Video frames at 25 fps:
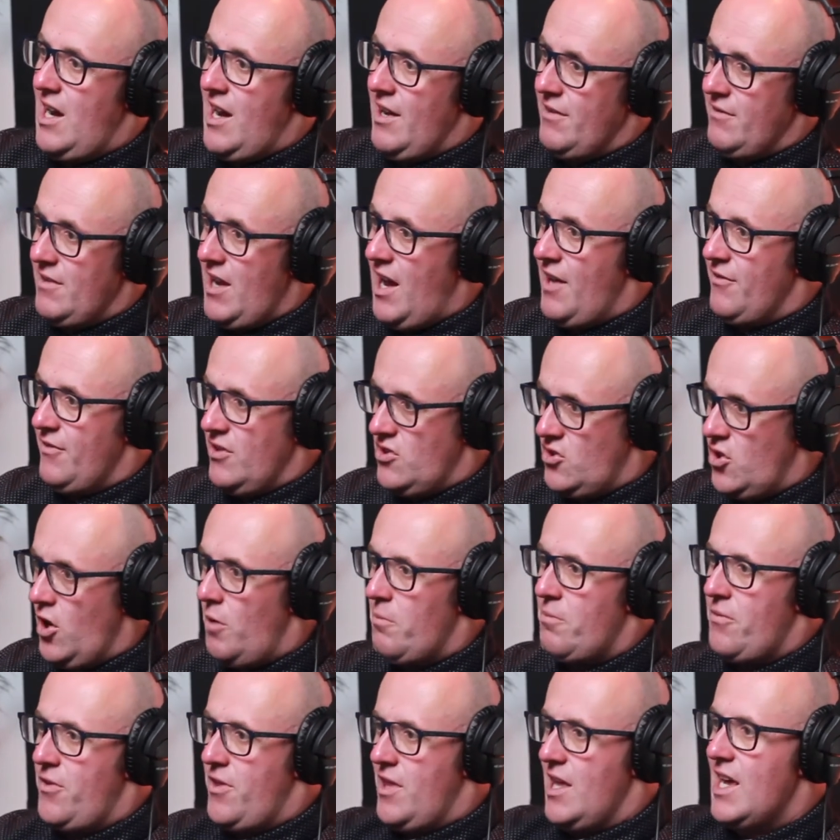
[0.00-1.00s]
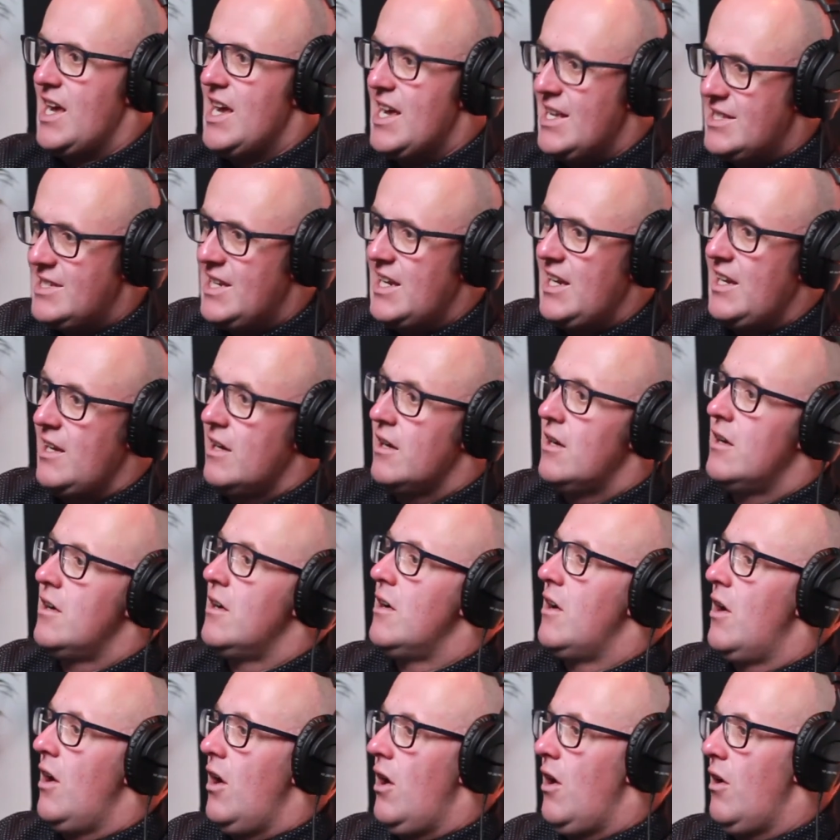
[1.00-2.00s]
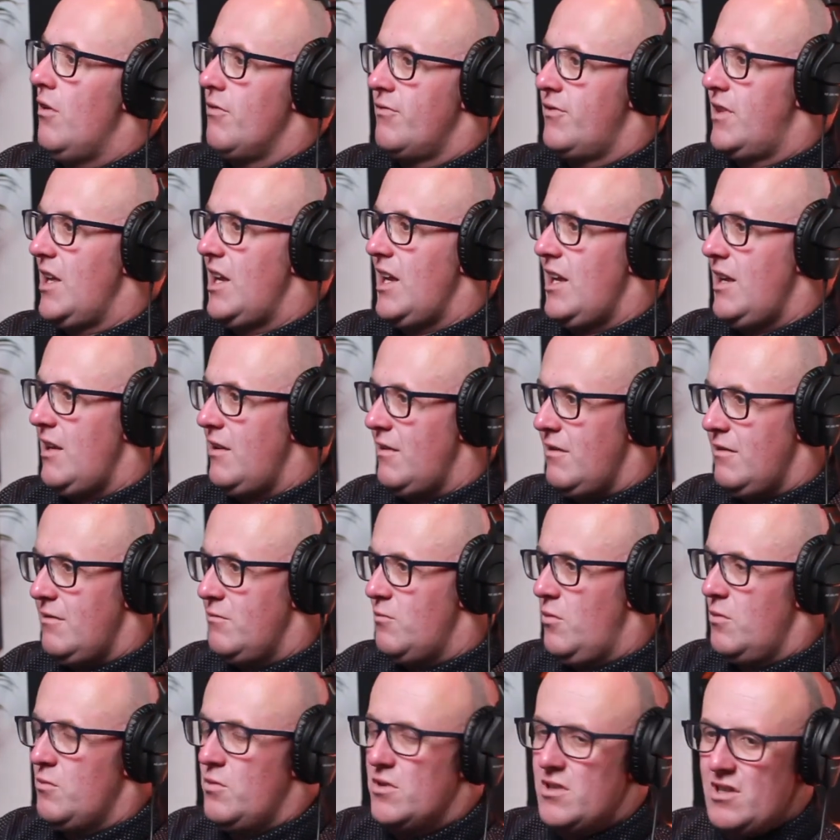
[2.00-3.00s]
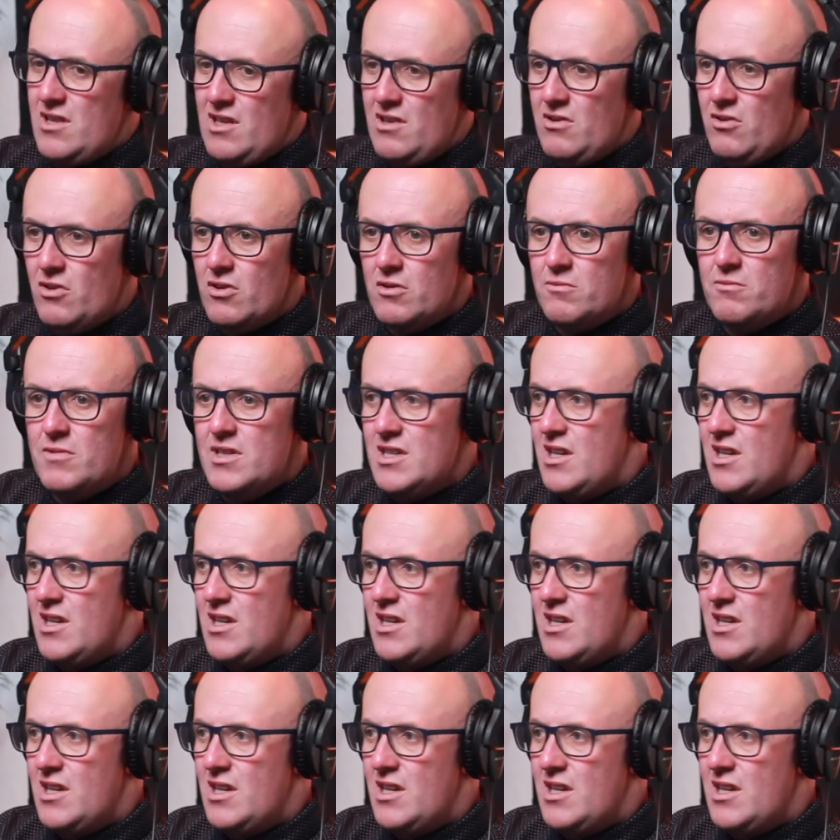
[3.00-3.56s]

and the top 30 of the, what did they call them?